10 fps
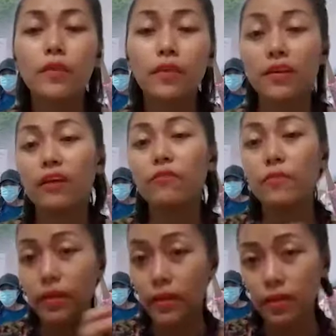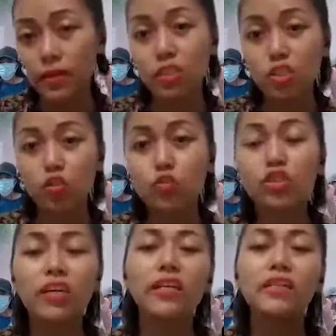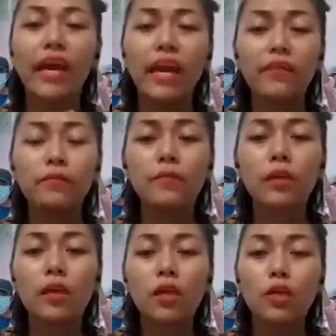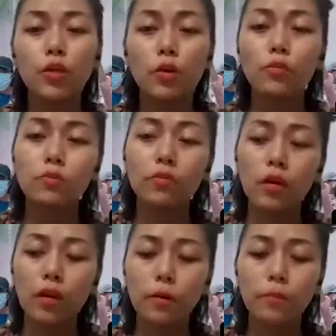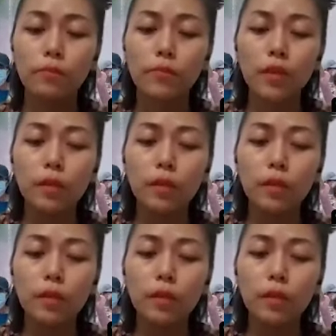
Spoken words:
institution and, you know,